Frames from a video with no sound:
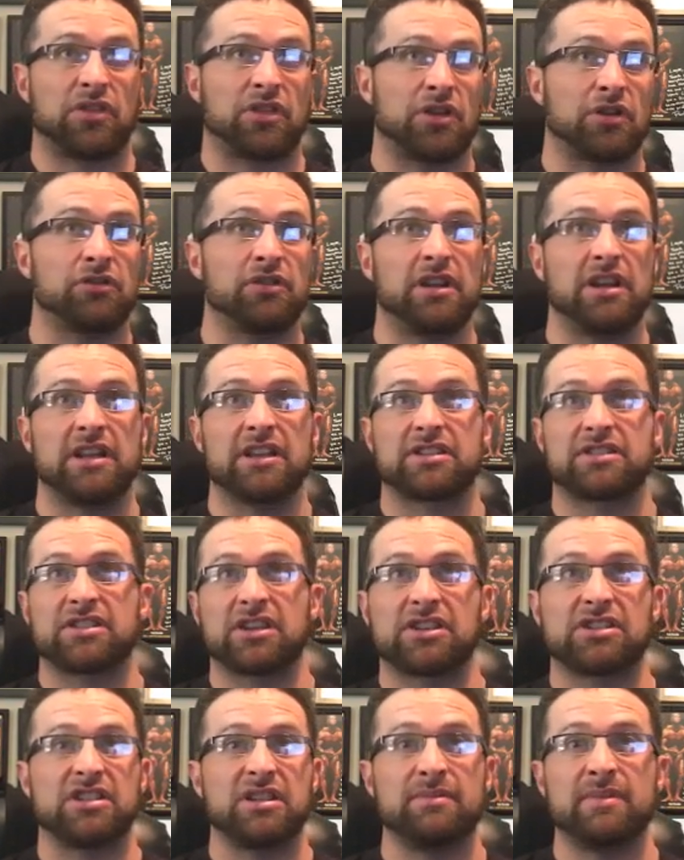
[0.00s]
30 to
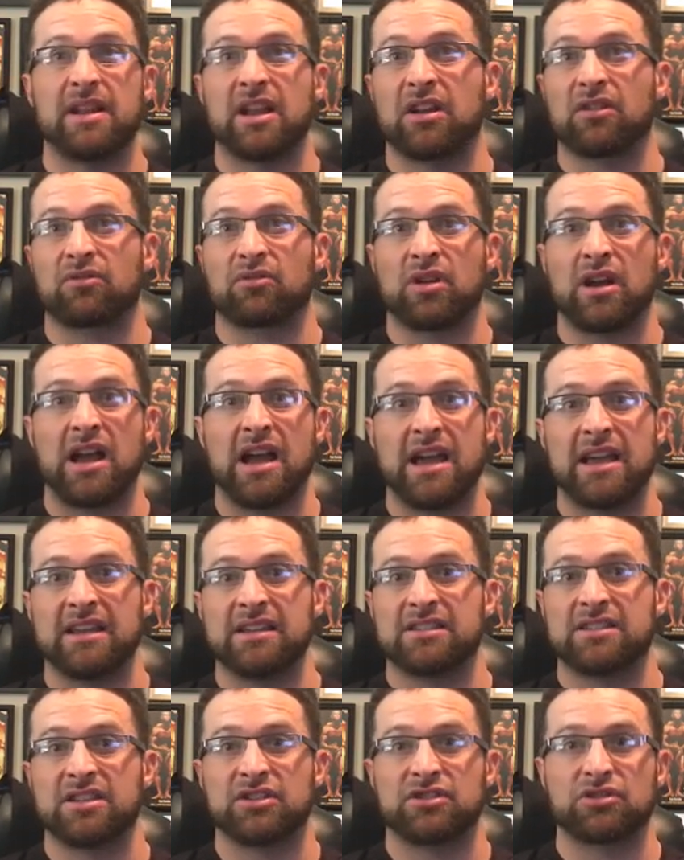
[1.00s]
60 minute
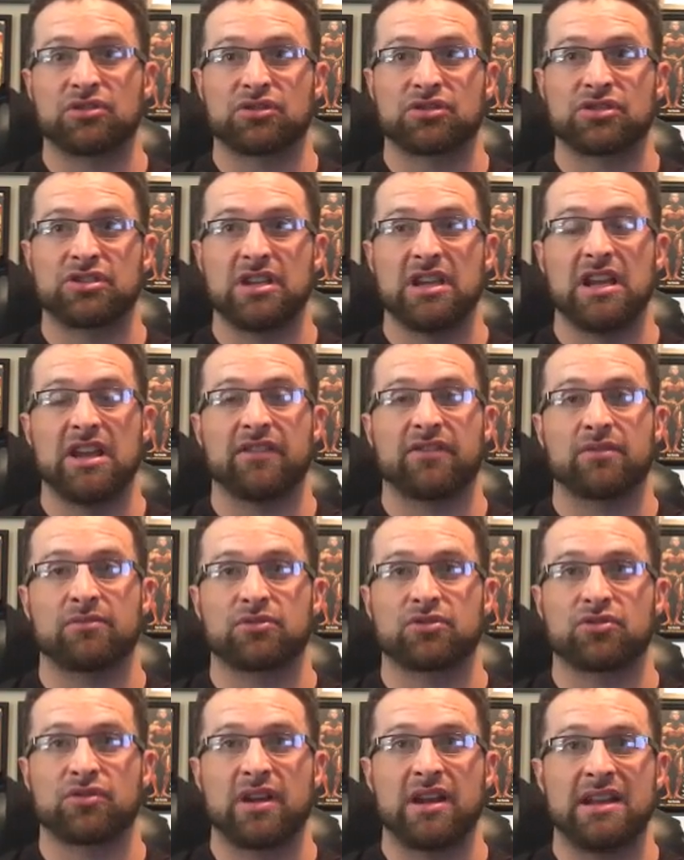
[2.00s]
rise that you're seeing
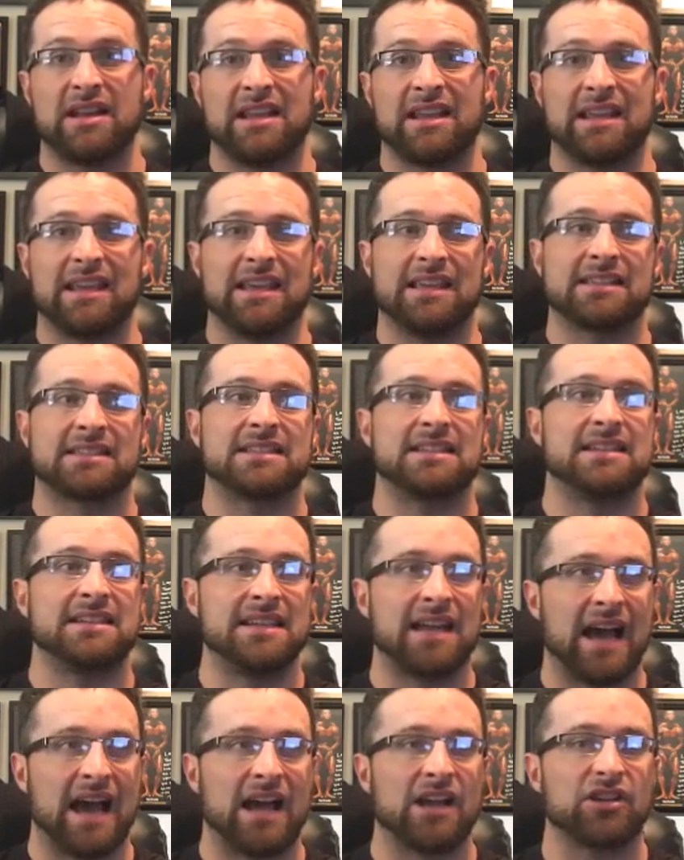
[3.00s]
from training is
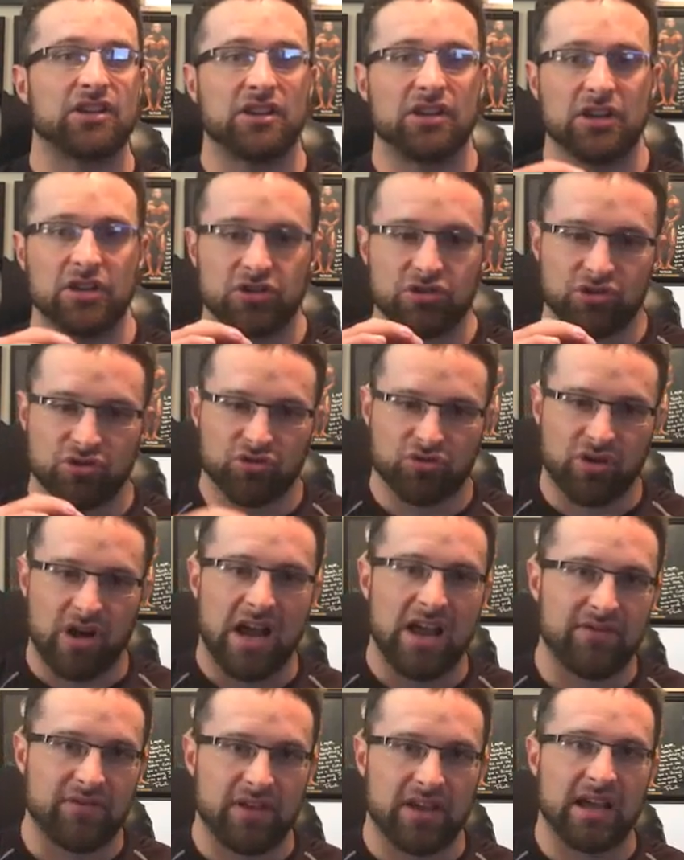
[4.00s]
not
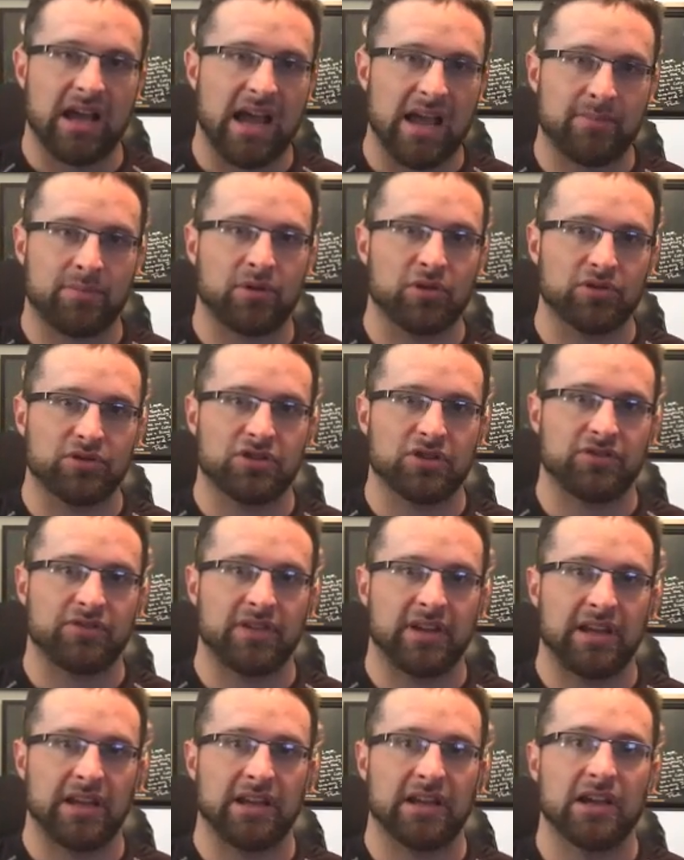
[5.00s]
driving
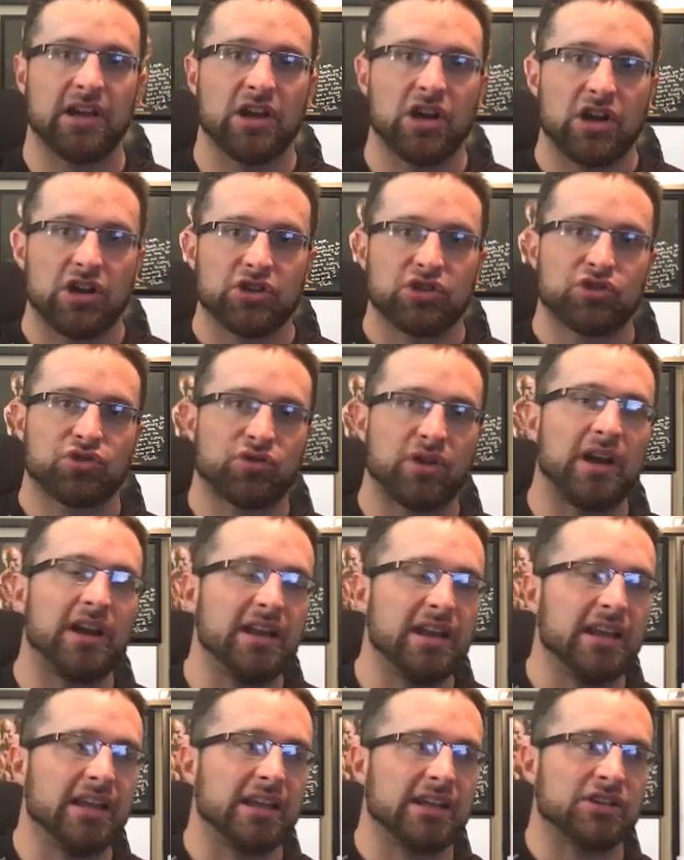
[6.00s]
hypertrophy.
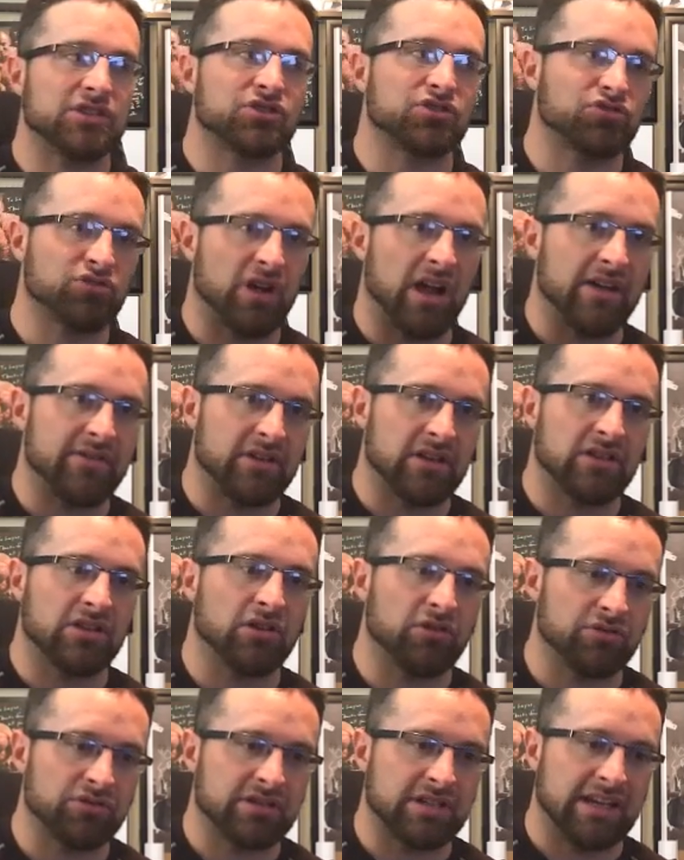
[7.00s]
Training is driving
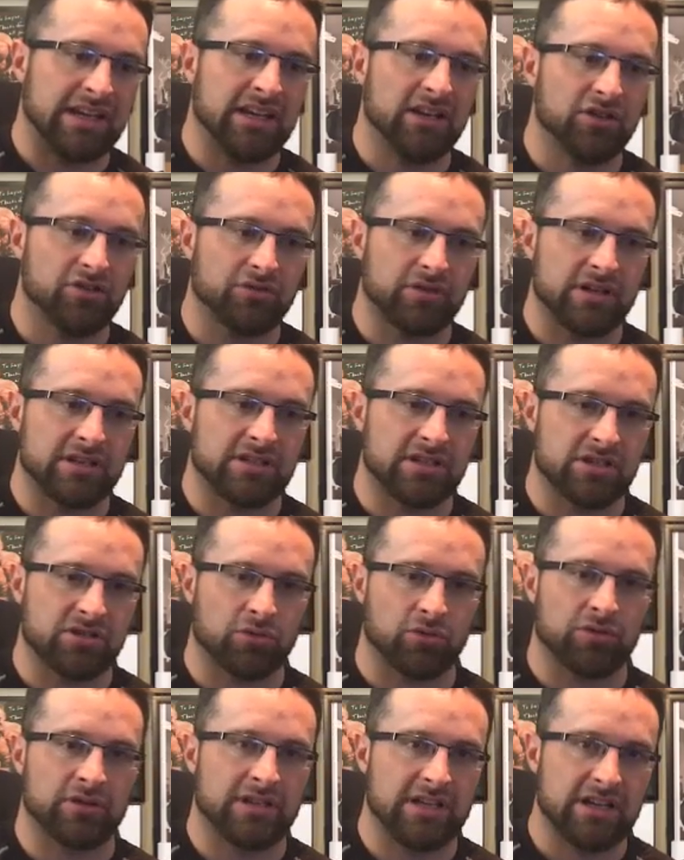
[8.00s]
those increases
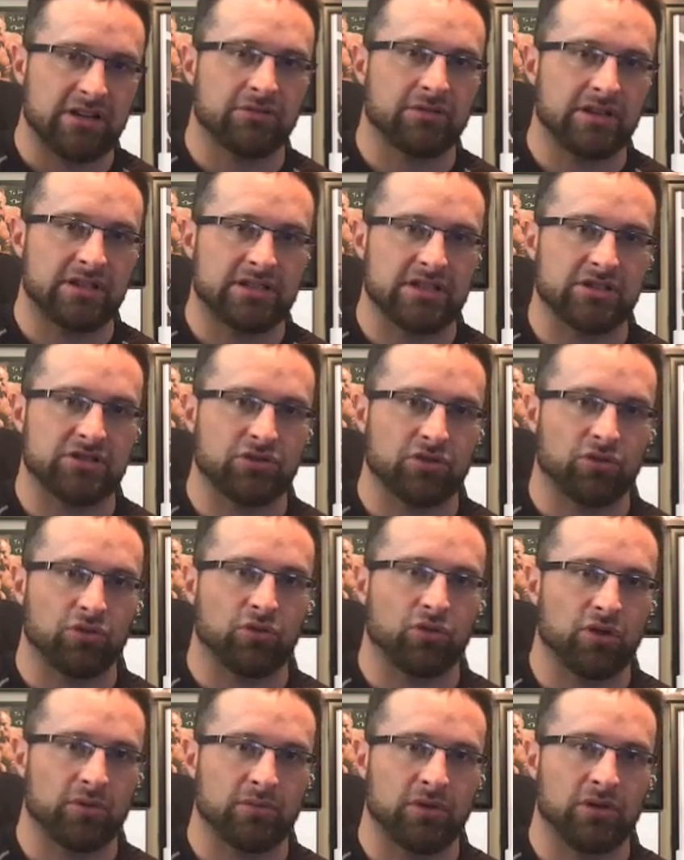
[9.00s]
or decreases in
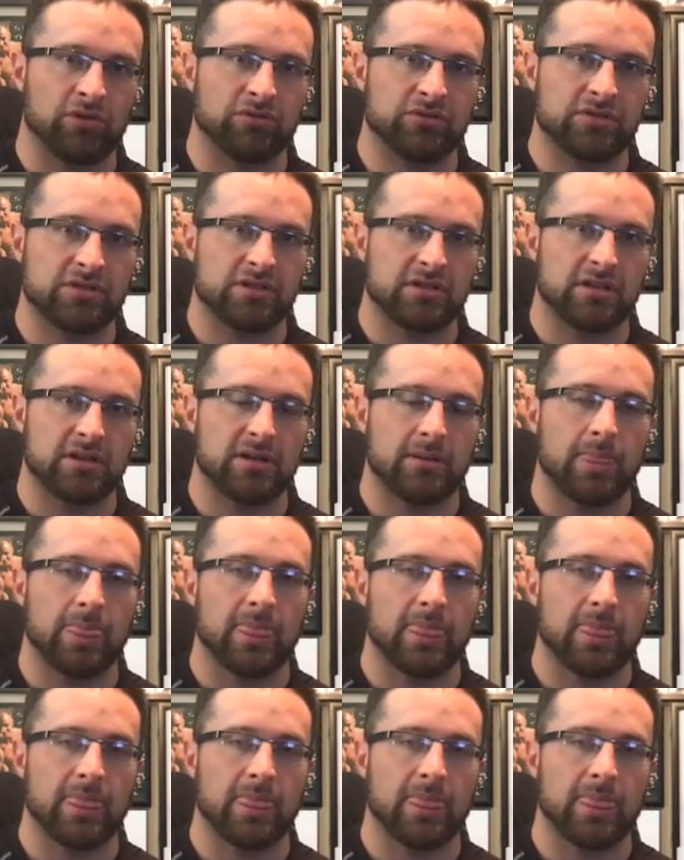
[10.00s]
hormones